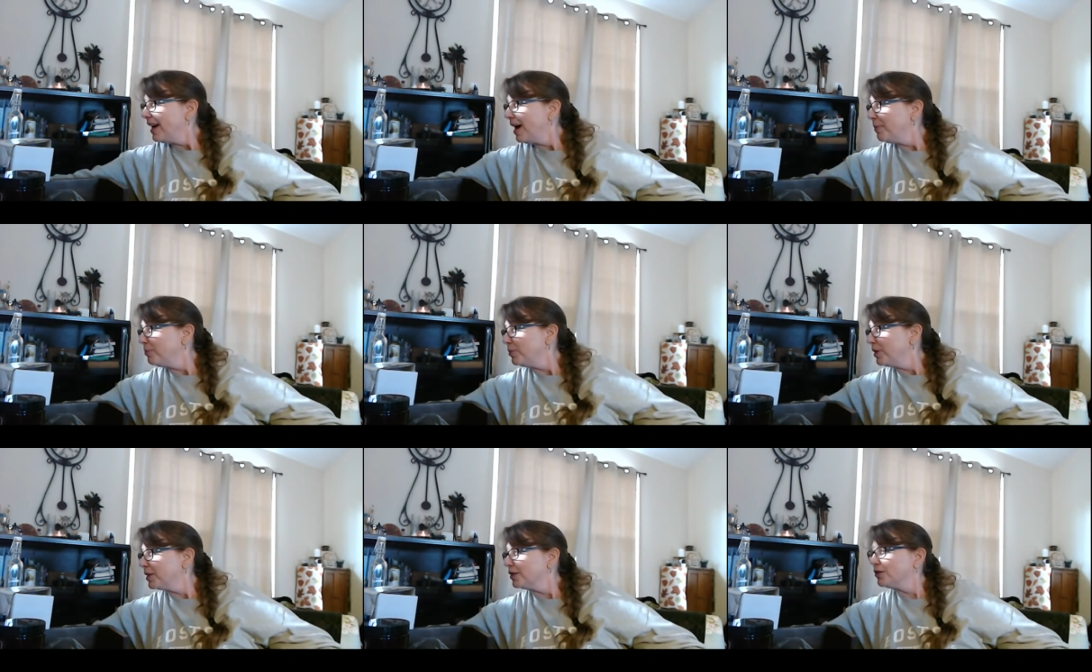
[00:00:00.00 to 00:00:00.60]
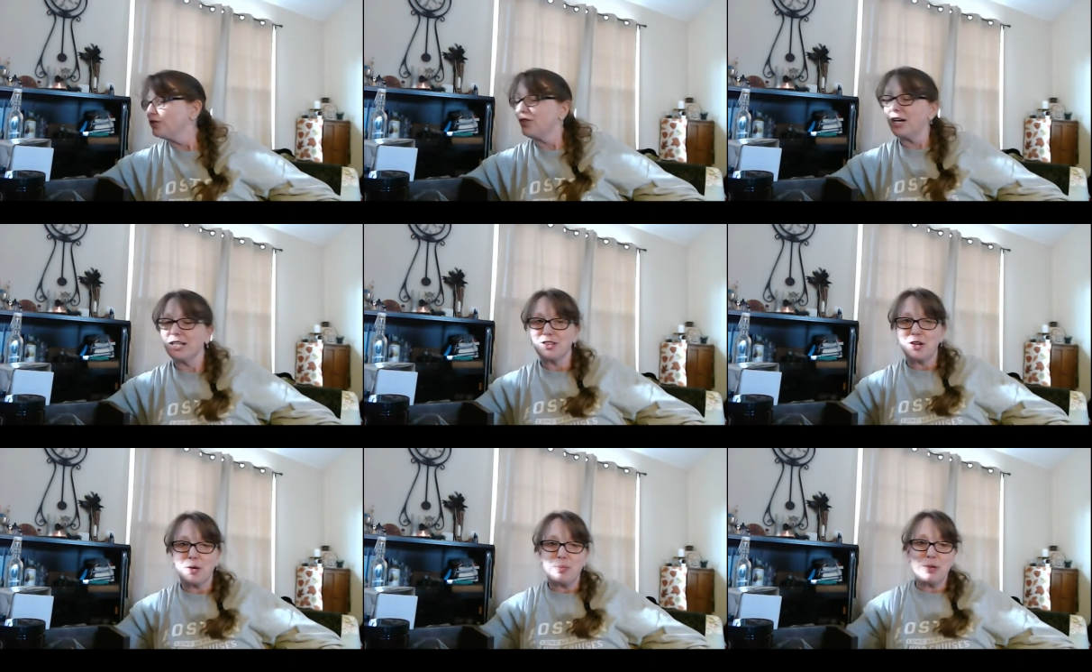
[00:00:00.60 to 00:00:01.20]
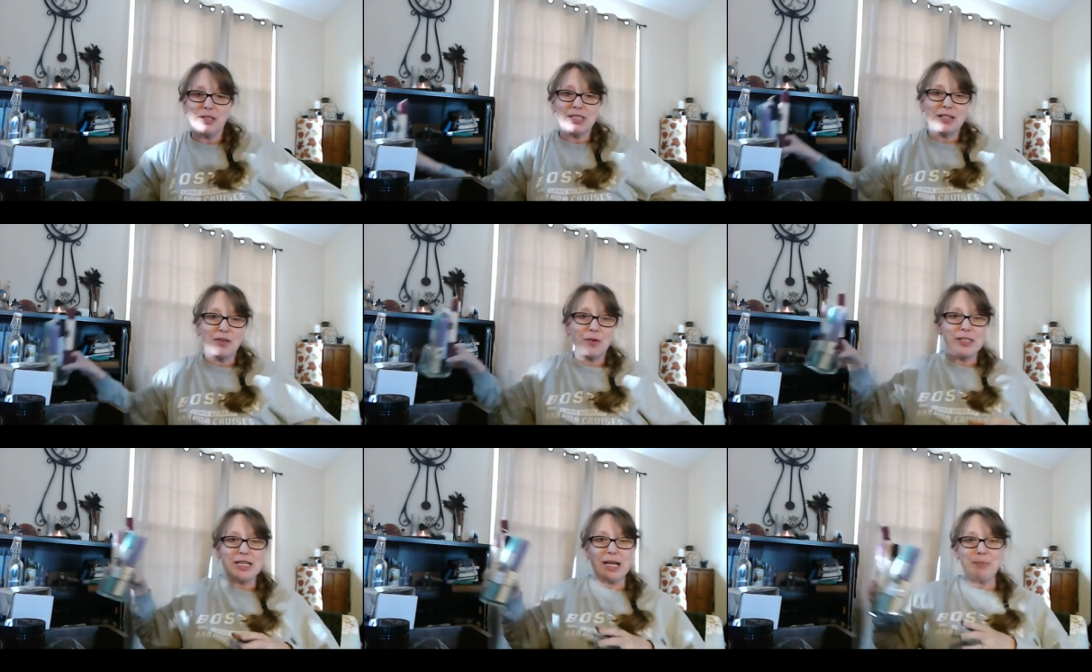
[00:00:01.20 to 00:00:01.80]
I'm going to try to start putting stuff
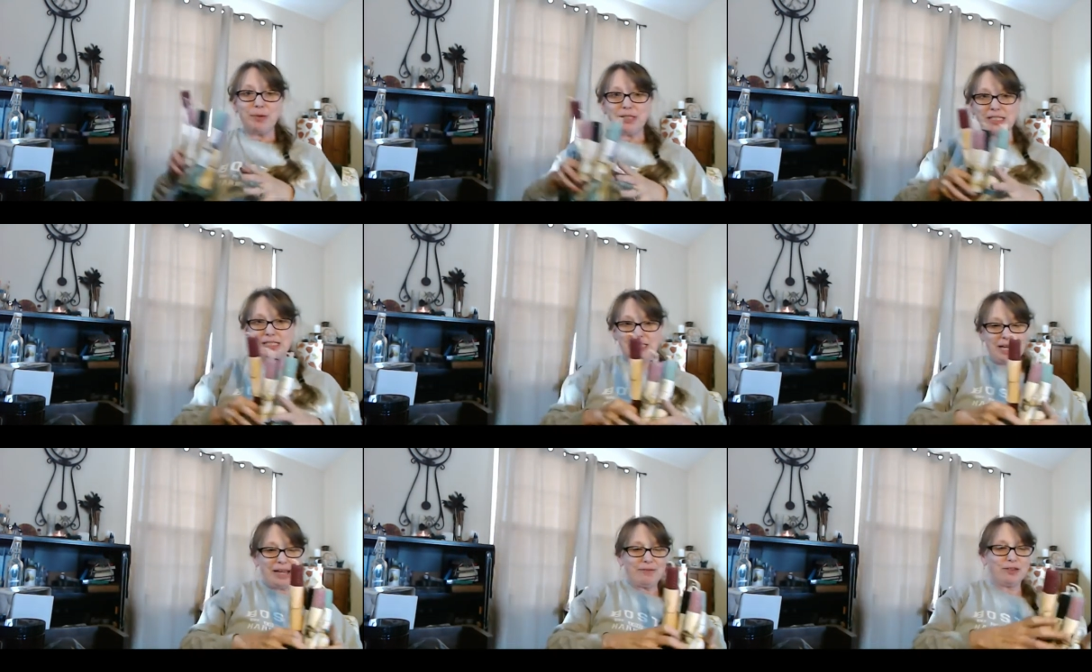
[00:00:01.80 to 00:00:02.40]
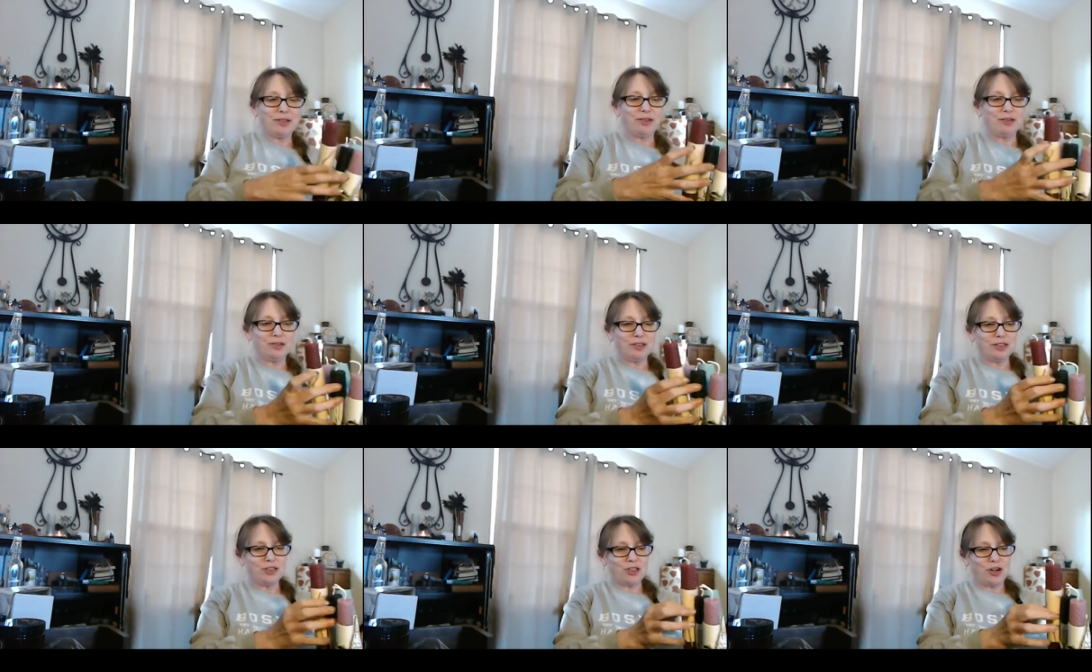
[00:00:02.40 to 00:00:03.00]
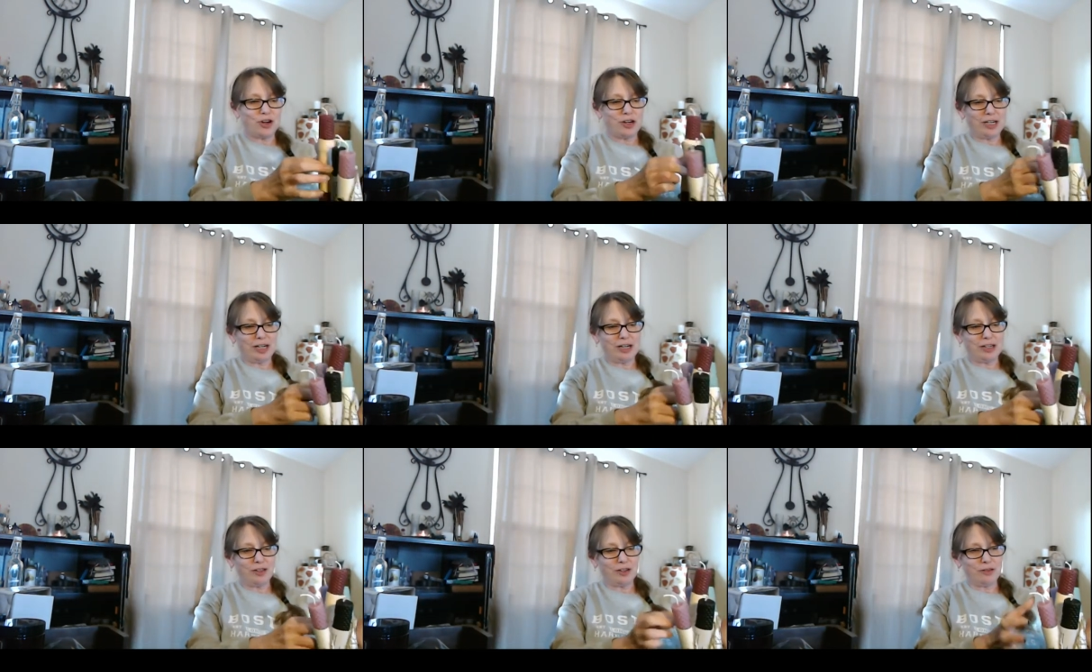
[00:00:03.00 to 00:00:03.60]
away. See, I put these, I have a little jar,
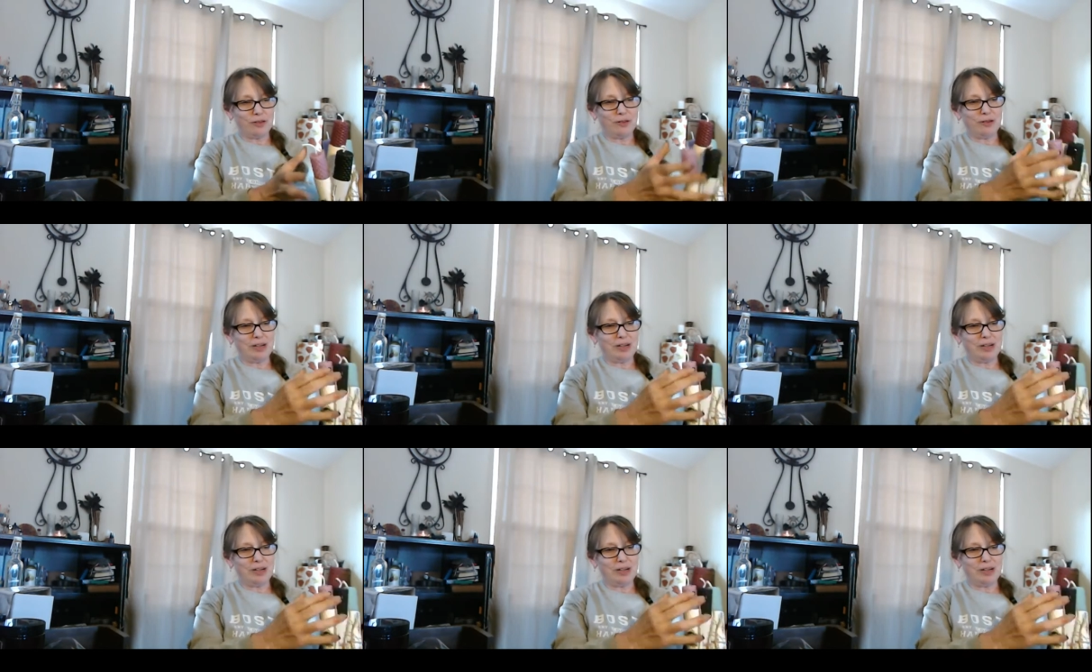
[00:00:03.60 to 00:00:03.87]
a little,